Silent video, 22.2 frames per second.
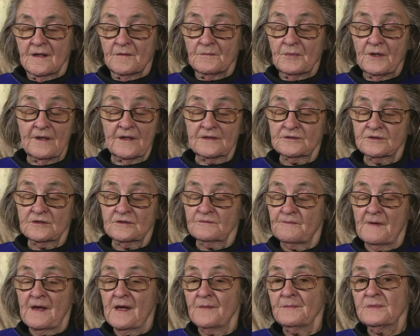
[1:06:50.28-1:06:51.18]
but I
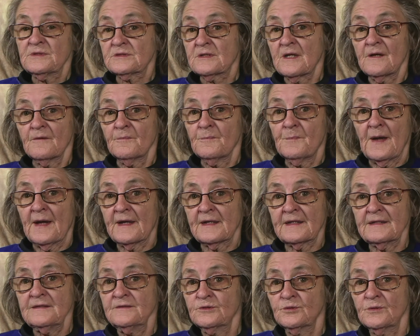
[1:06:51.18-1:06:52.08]
just found myself
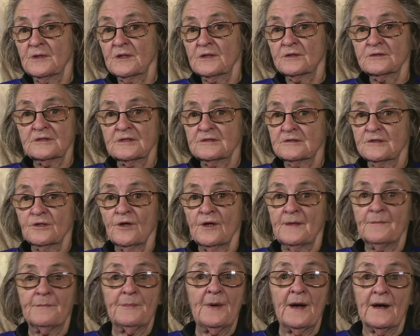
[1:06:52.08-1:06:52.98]
back into it, because it's
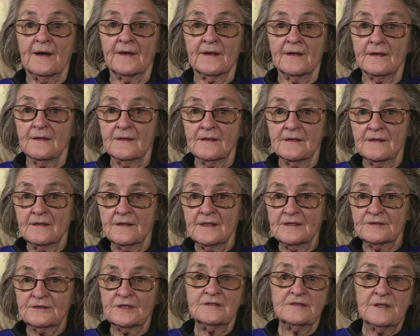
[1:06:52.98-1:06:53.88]
like a bug.
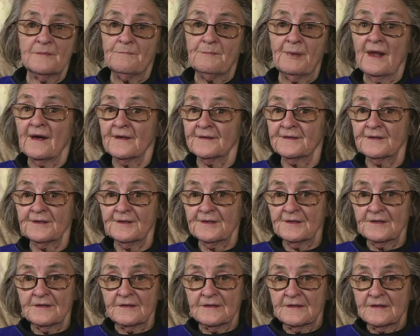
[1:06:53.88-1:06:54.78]
It's in your blood.
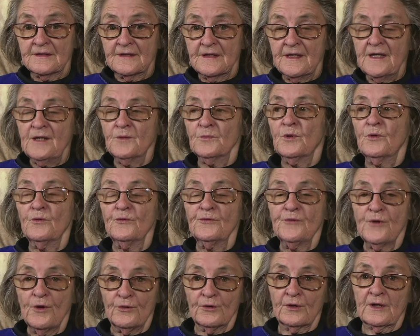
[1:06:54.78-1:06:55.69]
It will
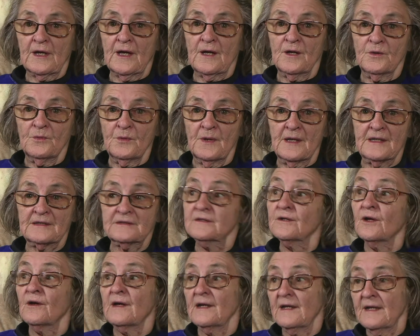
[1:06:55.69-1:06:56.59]
not go away.
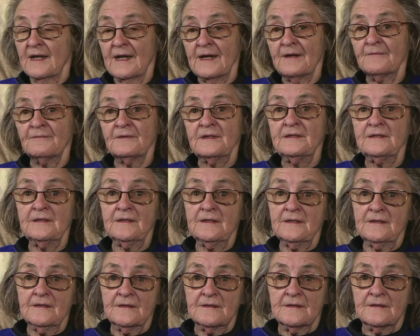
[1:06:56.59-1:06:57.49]
Like Larry
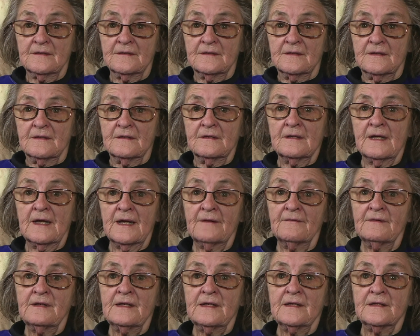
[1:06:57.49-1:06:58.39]

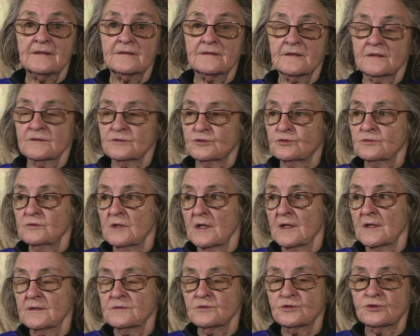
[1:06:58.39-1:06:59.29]
and
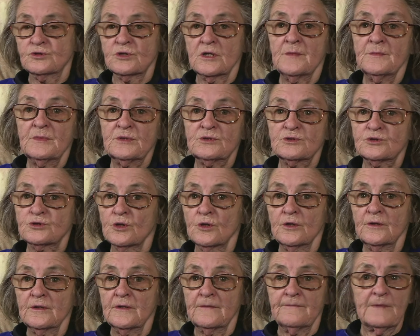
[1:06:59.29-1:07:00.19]
Jim and
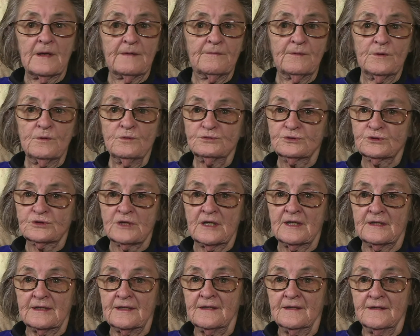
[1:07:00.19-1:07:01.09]
John, they've all
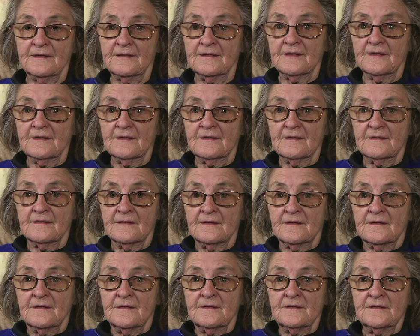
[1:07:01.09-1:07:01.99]
said it.
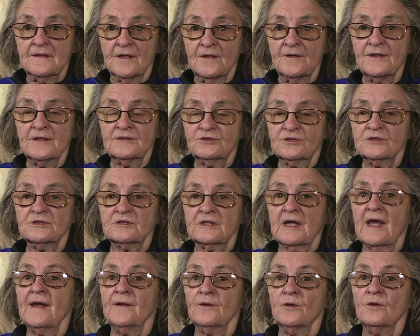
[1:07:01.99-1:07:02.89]
You know, they just
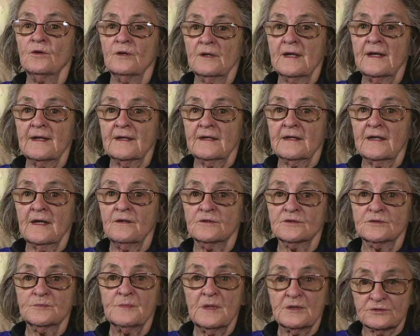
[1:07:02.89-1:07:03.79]
cannot let go
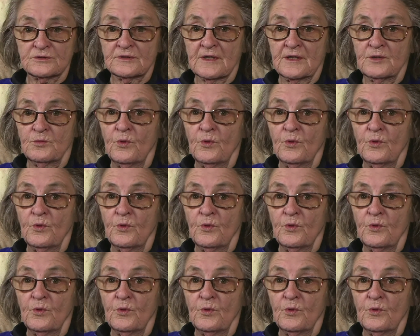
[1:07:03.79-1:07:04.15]
as much as they